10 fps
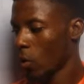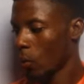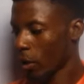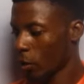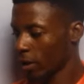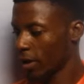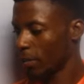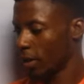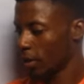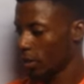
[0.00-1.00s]
Record
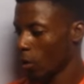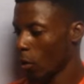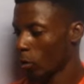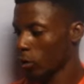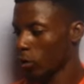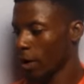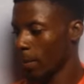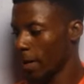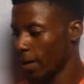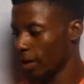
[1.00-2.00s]
keeping also
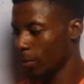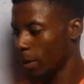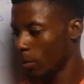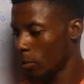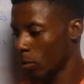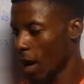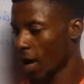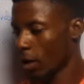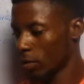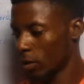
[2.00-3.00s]
makes people
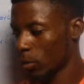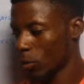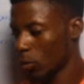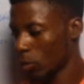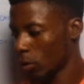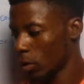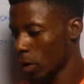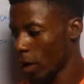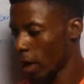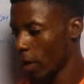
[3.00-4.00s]
accountable.
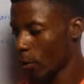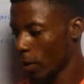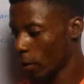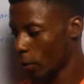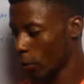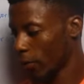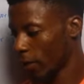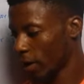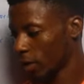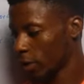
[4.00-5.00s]
A record of
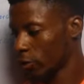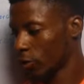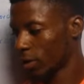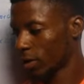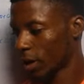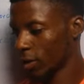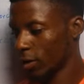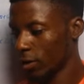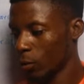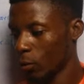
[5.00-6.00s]
financial
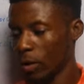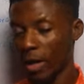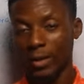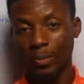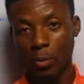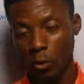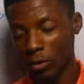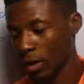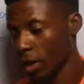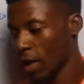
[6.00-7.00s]
transaction will
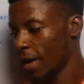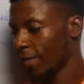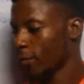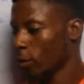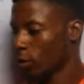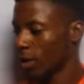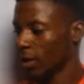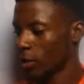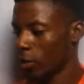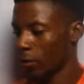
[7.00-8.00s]
expose a
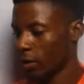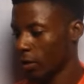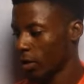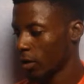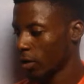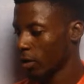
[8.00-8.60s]
fraudulent officer.